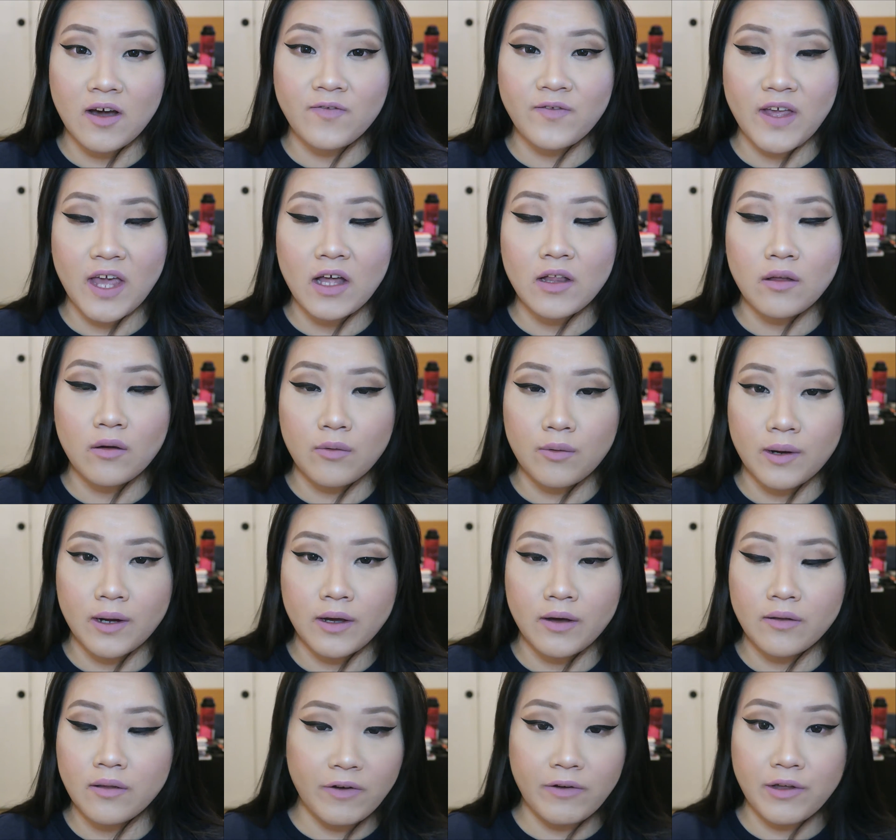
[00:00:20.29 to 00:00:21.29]
of
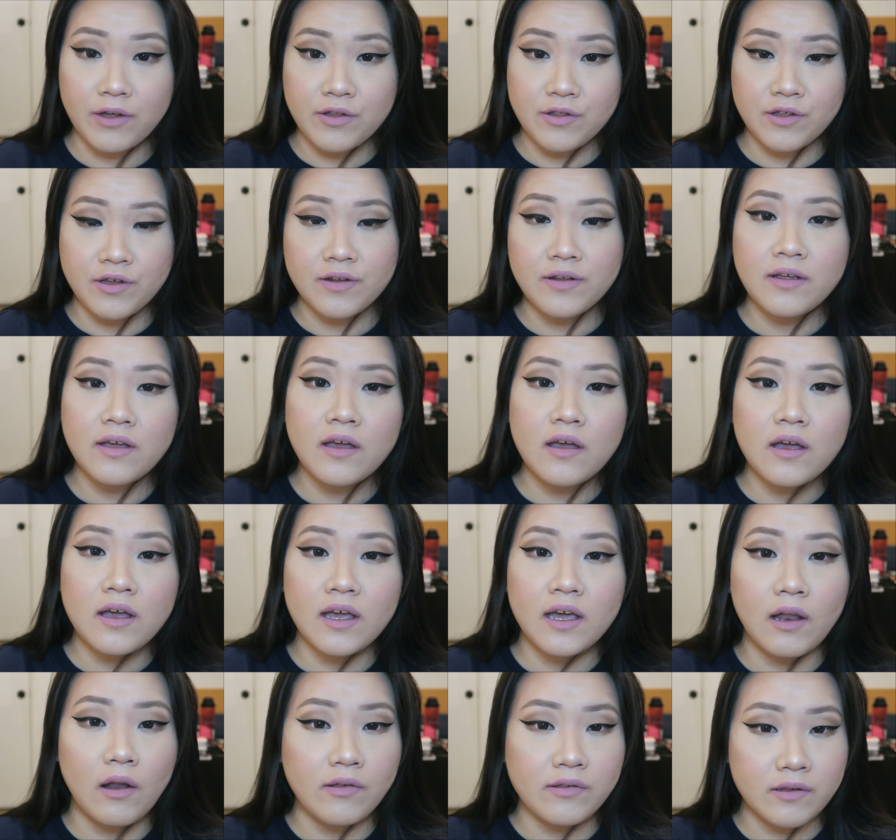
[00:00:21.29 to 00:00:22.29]
L'Oreal foundation
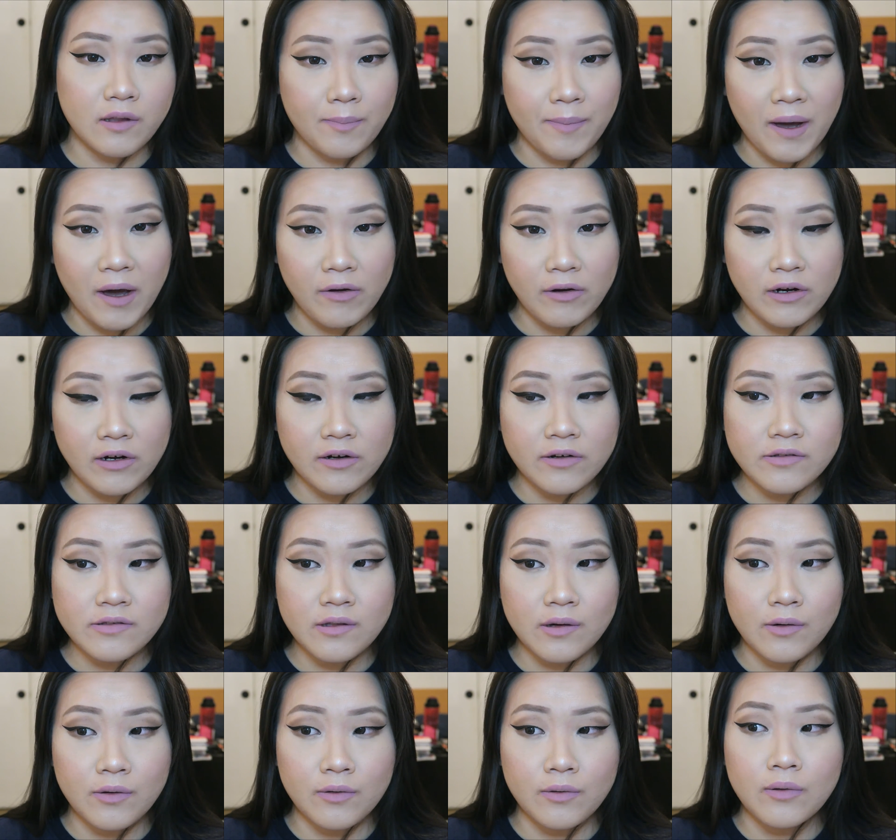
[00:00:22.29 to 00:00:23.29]
and also the
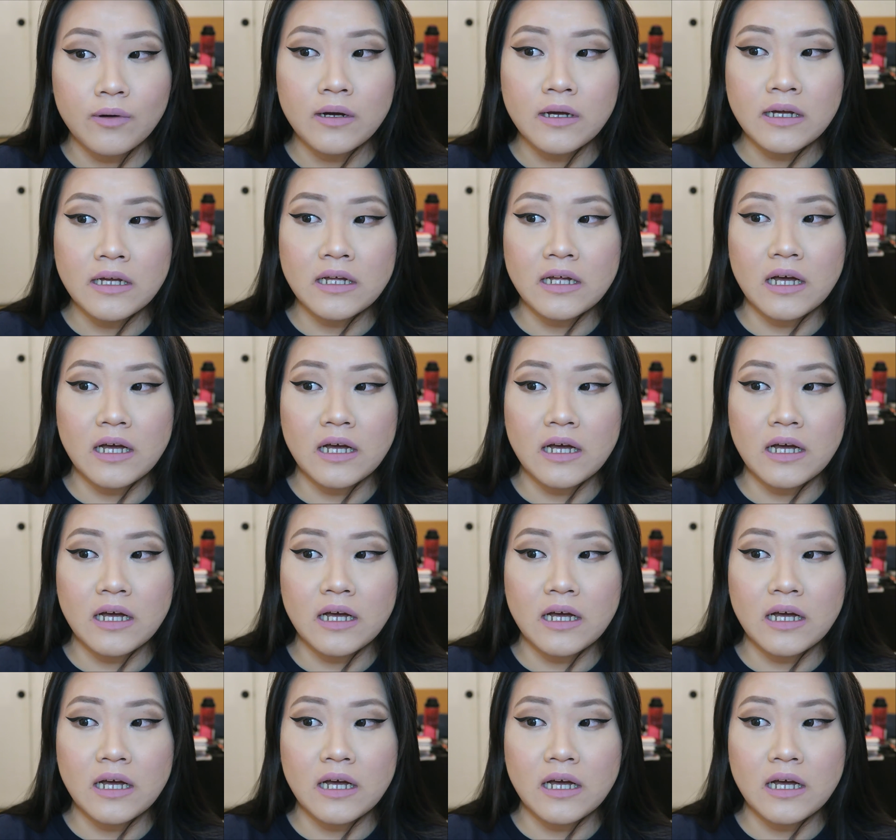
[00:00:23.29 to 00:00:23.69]
powder, so